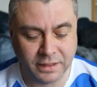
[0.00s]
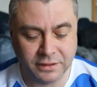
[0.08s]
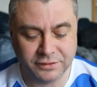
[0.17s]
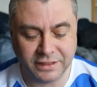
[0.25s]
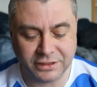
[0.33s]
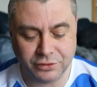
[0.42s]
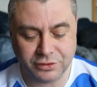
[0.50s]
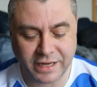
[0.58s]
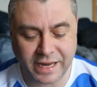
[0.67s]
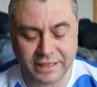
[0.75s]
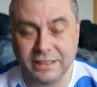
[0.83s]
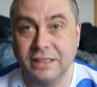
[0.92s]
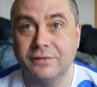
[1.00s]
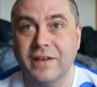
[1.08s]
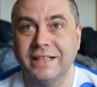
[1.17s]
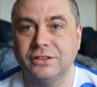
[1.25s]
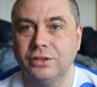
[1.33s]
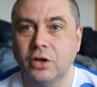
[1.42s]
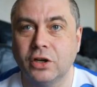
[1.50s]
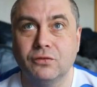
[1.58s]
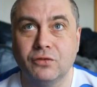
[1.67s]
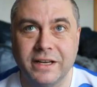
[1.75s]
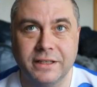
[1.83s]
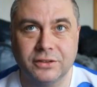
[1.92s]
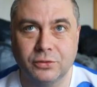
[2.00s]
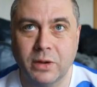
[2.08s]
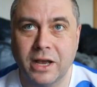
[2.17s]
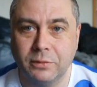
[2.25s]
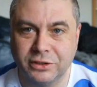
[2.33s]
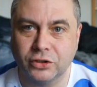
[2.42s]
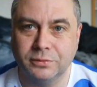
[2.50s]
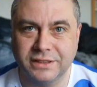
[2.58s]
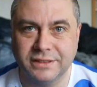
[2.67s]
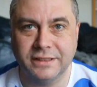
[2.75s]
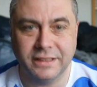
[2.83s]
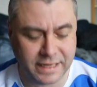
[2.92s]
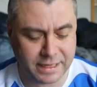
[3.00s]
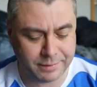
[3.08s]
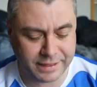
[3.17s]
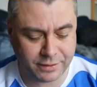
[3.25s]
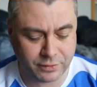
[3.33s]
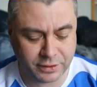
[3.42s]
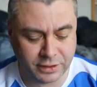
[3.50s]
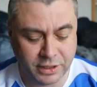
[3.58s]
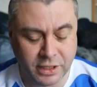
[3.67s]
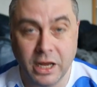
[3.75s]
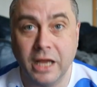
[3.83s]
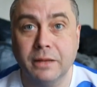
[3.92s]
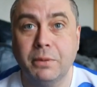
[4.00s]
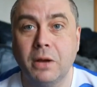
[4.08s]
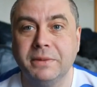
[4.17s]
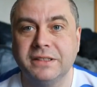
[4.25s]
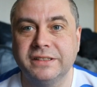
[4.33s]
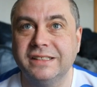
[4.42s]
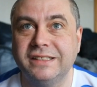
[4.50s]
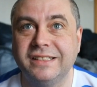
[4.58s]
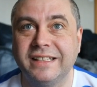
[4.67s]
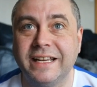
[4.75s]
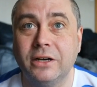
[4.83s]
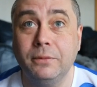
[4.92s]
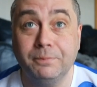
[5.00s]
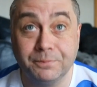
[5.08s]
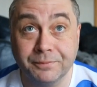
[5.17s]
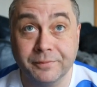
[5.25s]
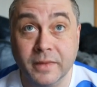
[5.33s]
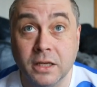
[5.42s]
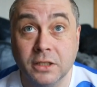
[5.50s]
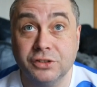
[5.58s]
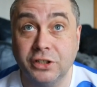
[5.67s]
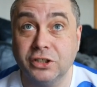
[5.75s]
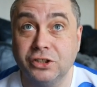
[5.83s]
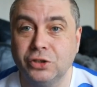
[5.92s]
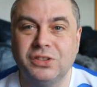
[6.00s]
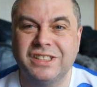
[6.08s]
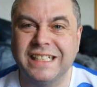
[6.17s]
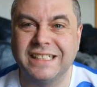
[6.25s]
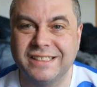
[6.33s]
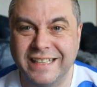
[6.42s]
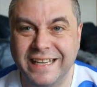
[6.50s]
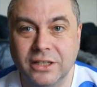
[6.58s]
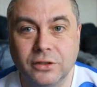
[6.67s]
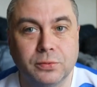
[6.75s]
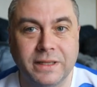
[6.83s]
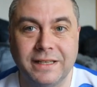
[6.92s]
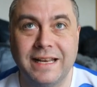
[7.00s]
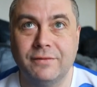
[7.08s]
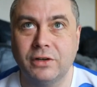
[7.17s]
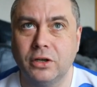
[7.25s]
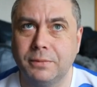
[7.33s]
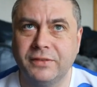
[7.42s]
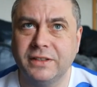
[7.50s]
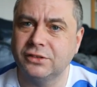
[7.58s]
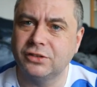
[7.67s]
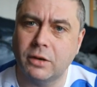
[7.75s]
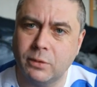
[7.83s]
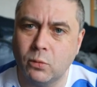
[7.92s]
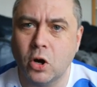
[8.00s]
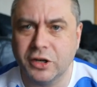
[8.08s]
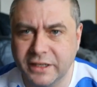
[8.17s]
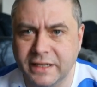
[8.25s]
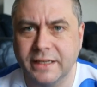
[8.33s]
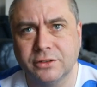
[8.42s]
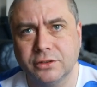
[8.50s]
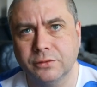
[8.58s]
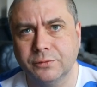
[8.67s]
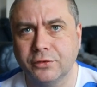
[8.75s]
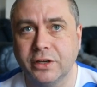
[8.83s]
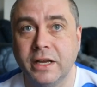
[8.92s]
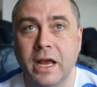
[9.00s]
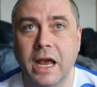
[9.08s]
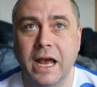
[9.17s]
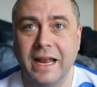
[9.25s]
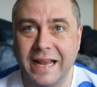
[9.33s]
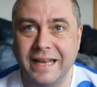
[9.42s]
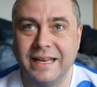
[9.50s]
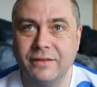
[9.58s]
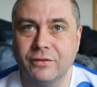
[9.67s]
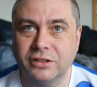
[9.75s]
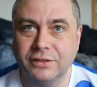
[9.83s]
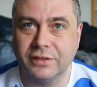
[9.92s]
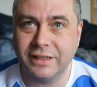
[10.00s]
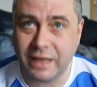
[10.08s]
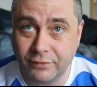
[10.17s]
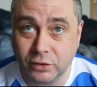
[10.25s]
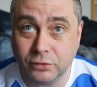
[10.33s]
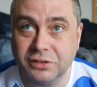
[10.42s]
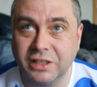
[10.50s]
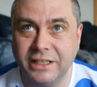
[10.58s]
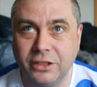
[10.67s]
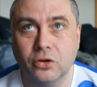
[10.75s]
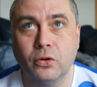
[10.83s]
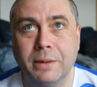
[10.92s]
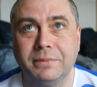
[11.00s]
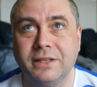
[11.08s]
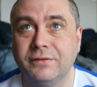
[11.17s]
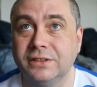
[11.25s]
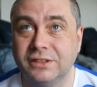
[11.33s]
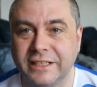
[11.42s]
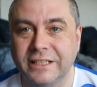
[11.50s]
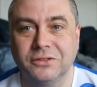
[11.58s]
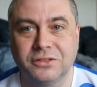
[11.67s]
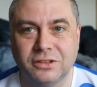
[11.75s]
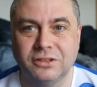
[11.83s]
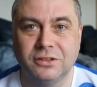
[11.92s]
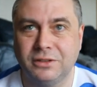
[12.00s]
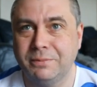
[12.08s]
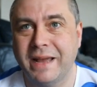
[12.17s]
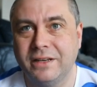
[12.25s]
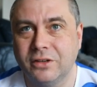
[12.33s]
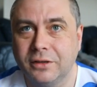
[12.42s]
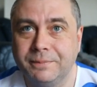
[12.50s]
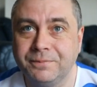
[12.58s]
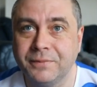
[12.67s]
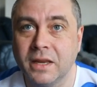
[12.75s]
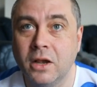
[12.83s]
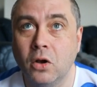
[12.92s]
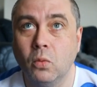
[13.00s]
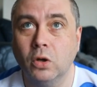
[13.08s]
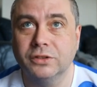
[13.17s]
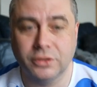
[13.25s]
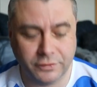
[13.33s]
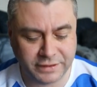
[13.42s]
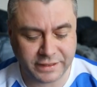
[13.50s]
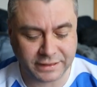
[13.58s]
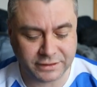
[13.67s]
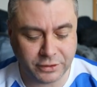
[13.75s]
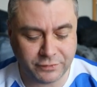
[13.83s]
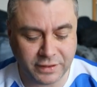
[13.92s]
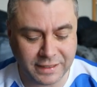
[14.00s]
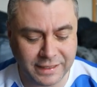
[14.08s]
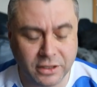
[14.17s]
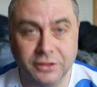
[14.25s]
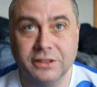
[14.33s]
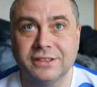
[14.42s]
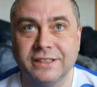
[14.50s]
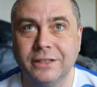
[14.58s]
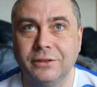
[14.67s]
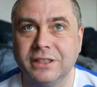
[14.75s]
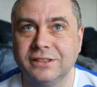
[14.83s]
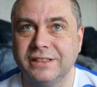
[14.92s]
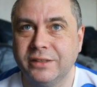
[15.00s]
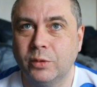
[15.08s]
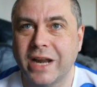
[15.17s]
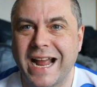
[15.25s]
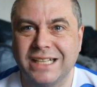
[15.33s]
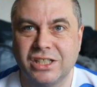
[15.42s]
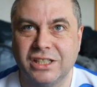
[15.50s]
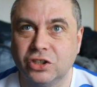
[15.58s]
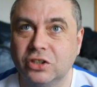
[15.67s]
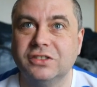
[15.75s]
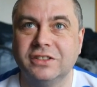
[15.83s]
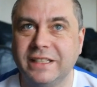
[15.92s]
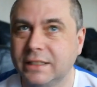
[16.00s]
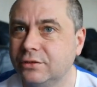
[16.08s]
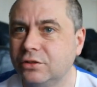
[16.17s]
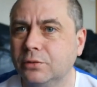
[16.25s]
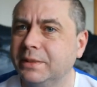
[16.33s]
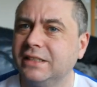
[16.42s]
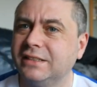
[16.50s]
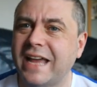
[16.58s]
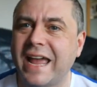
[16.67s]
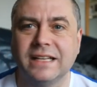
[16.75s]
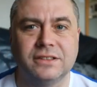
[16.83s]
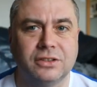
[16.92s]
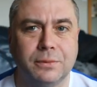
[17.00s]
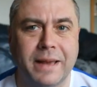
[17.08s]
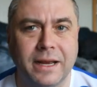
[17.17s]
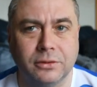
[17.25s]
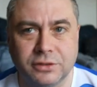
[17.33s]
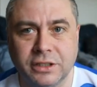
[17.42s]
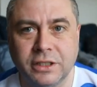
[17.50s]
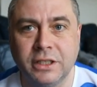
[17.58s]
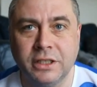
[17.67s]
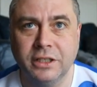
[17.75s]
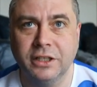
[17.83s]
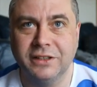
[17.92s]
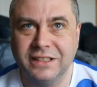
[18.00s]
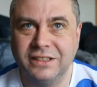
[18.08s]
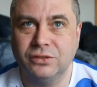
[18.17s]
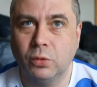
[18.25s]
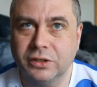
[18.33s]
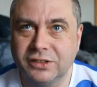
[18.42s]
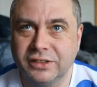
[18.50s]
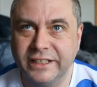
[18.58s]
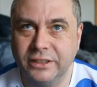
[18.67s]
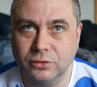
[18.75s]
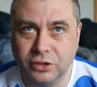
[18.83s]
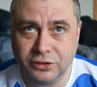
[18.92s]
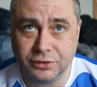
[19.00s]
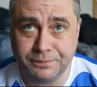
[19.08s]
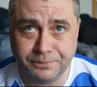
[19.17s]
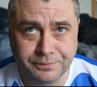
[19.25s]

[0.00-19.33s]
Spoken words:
So that's your attack, your defense. You've got a ring as well, which comes into the game later on. At the bottom you can see skill. So you can choose 6 skills when you level up. I think you start with 1 and then get 2 and 3. Again, they've got different levels, and you equip different skills to depend on what sort of attacks to do. If you click on the skill, you can see what it actually does, and it gives you a bit of text about, this is what the skill does.